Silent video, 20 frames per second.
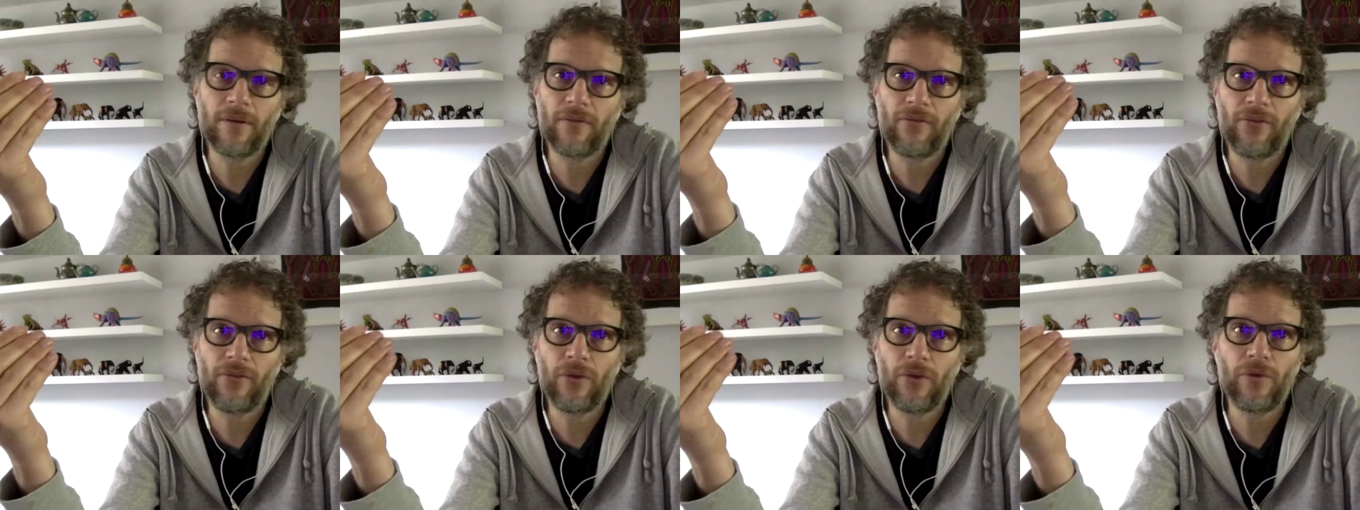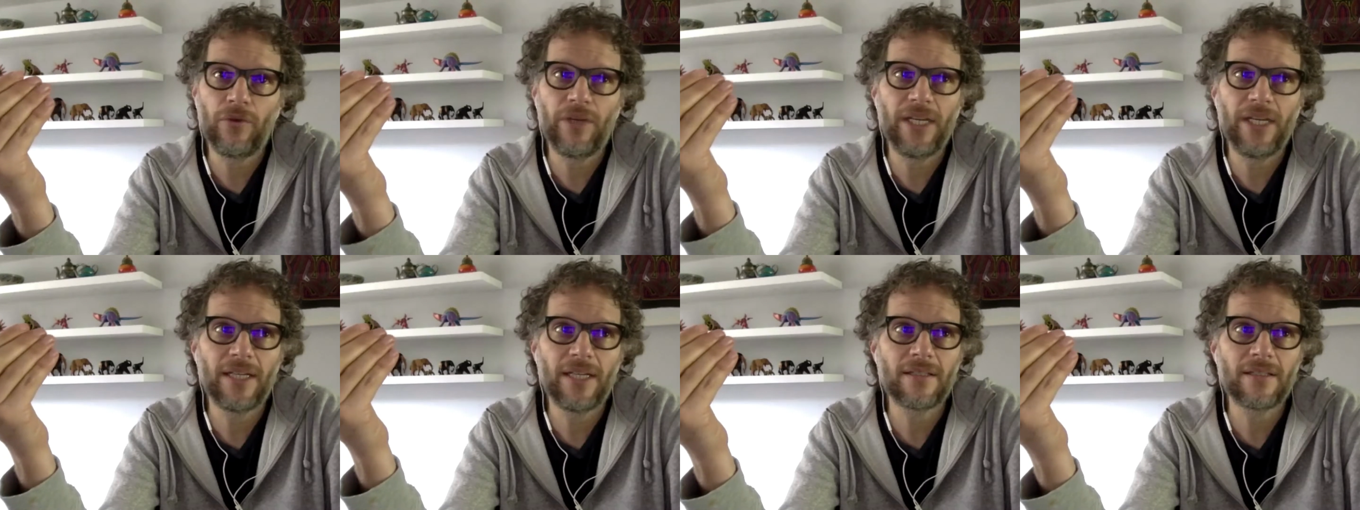few
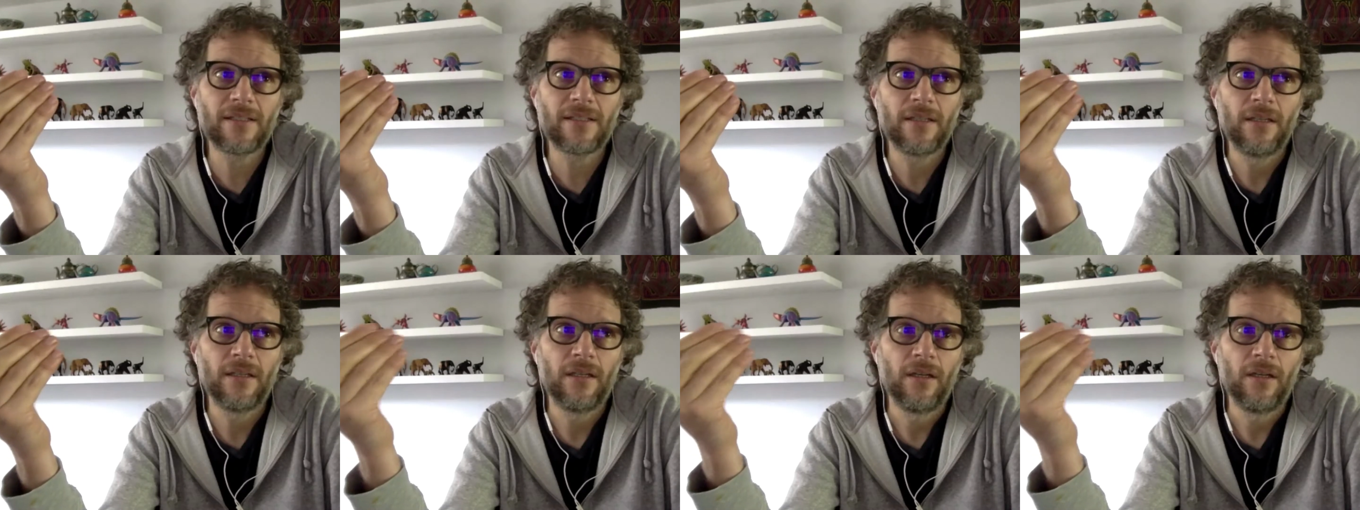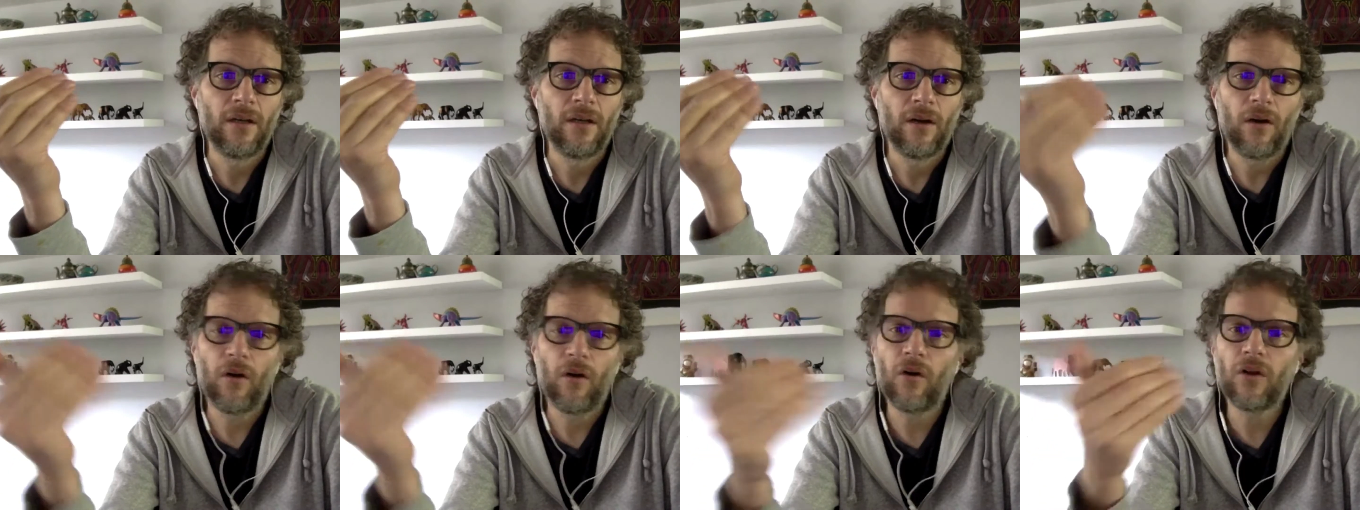years,
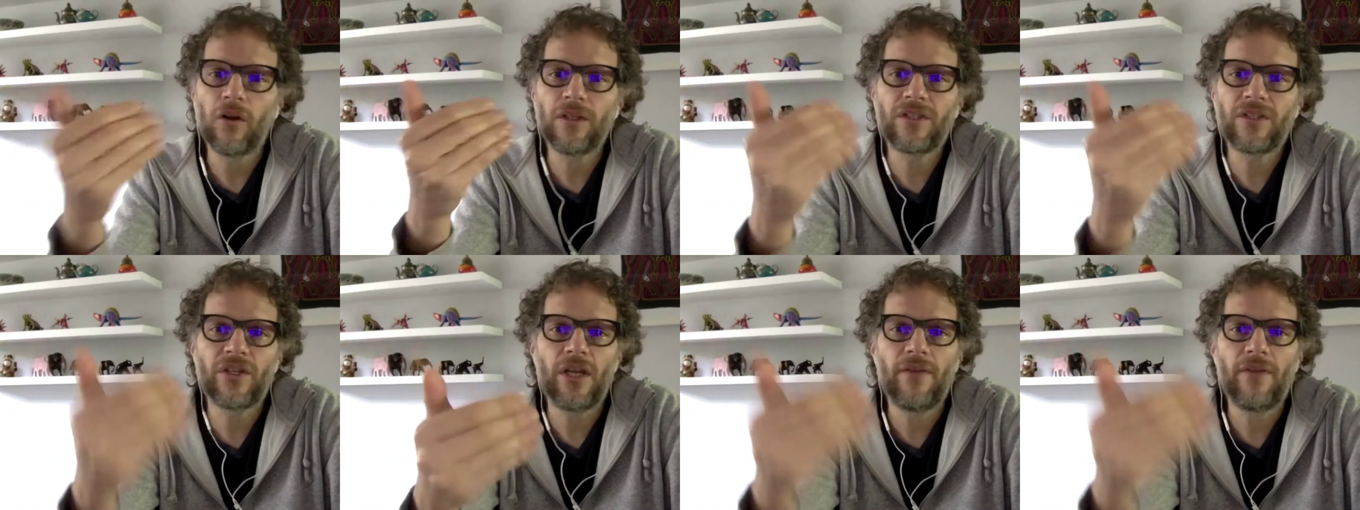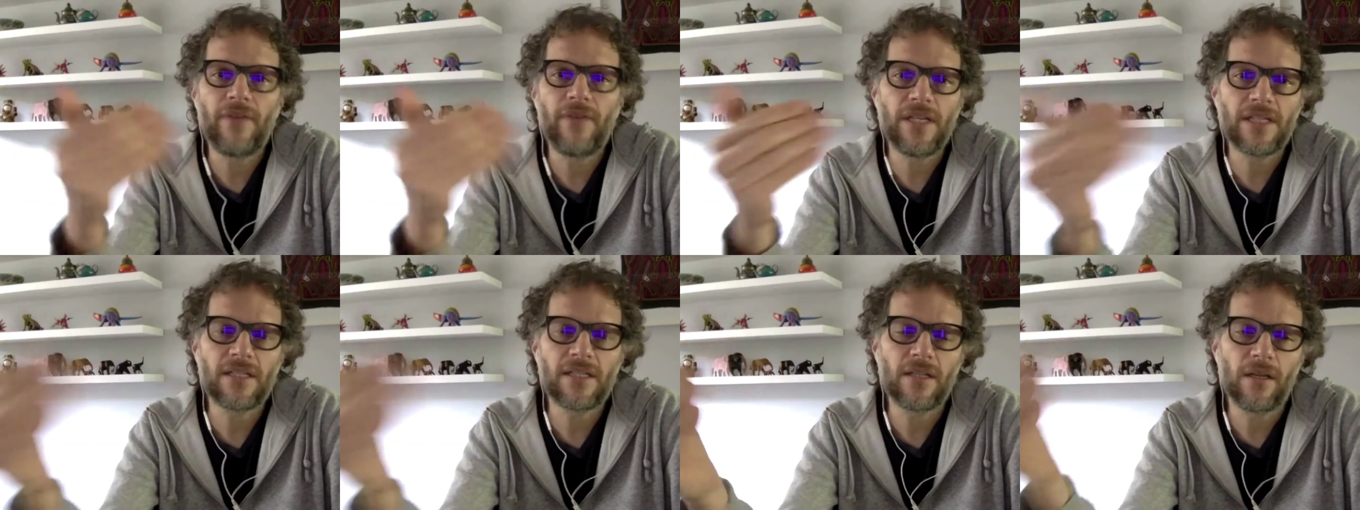all TV
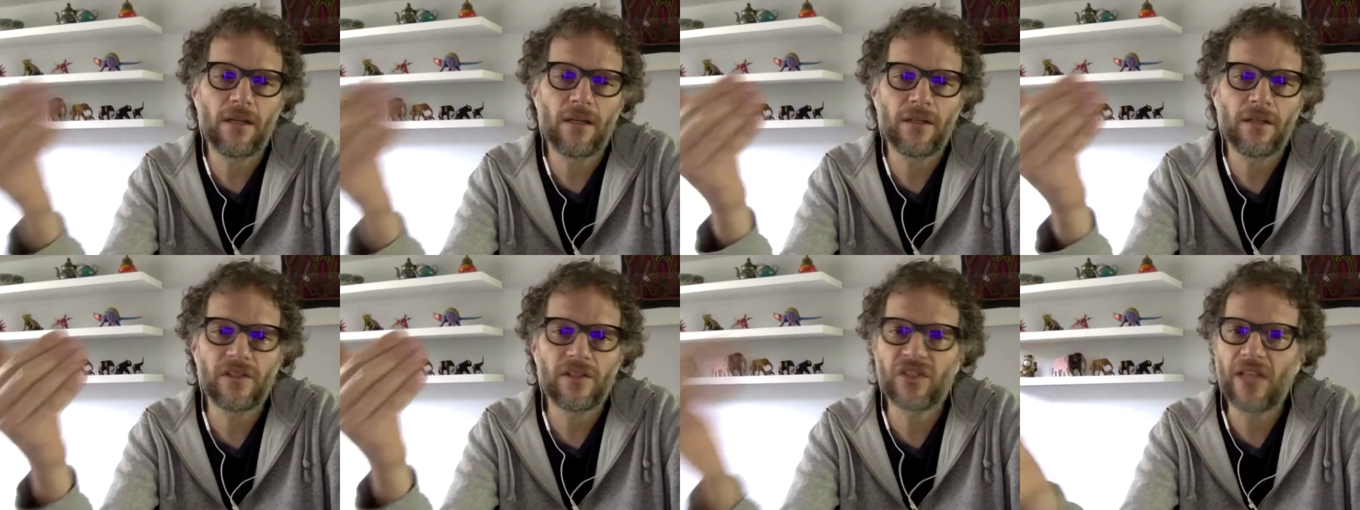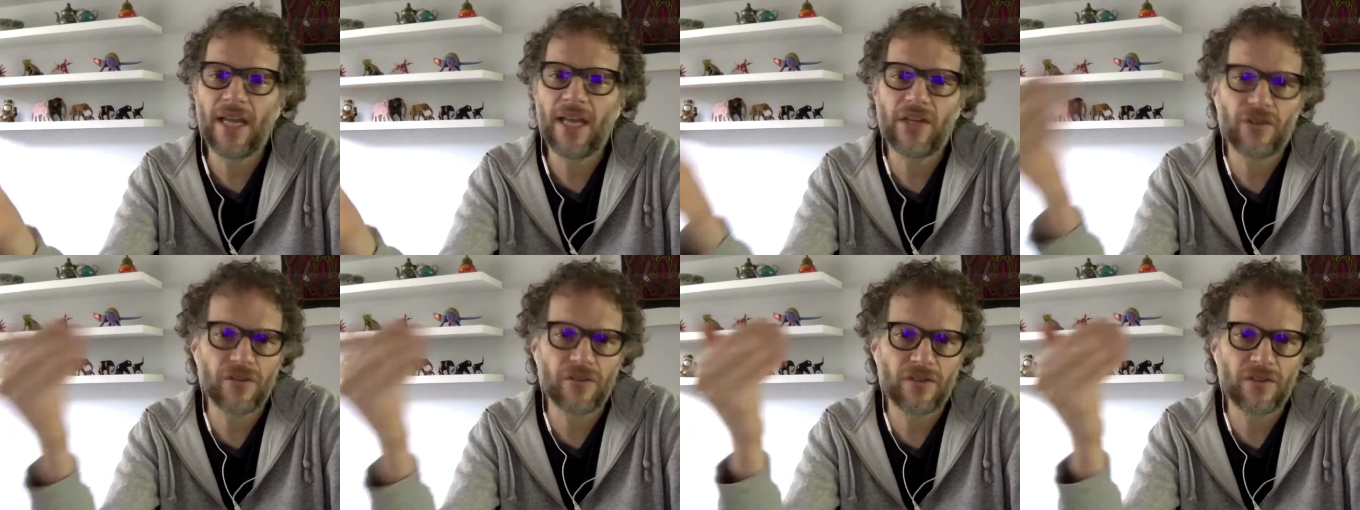
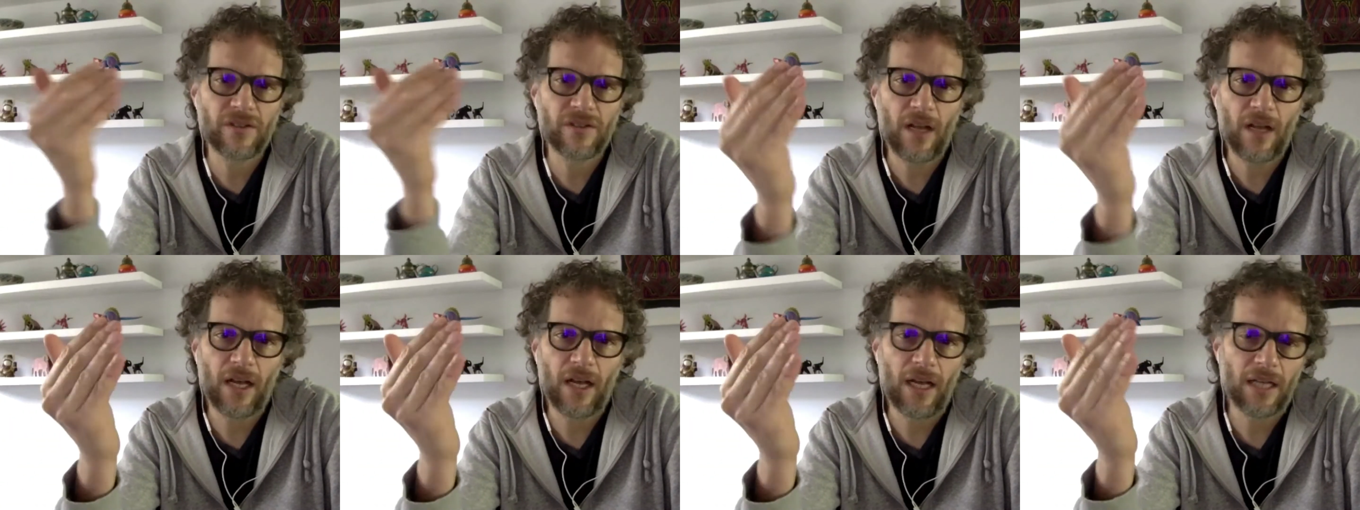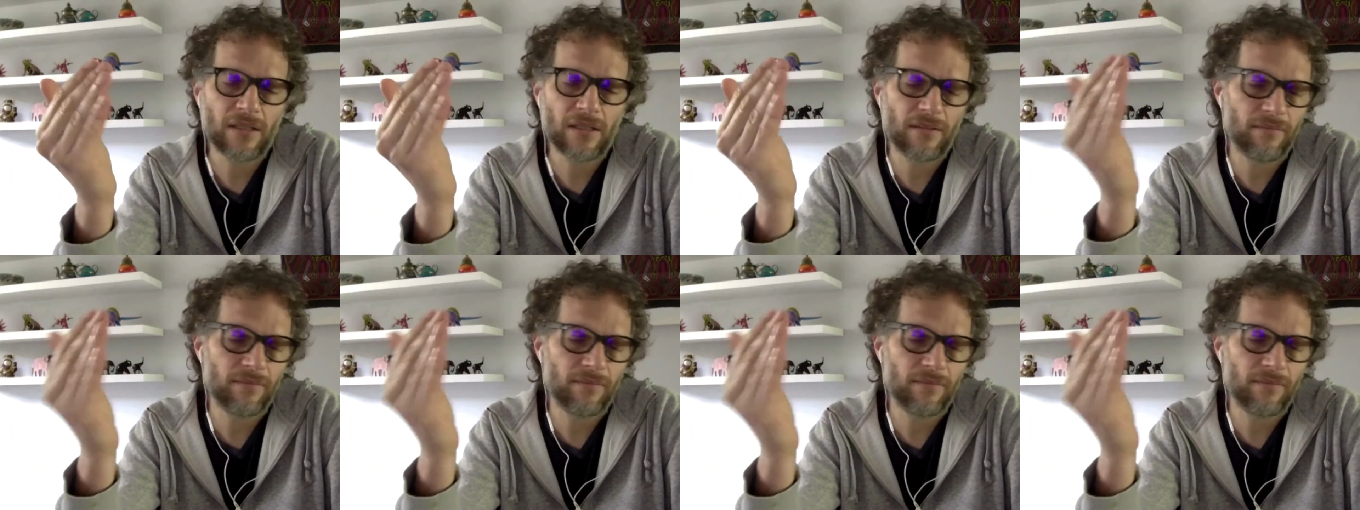stations are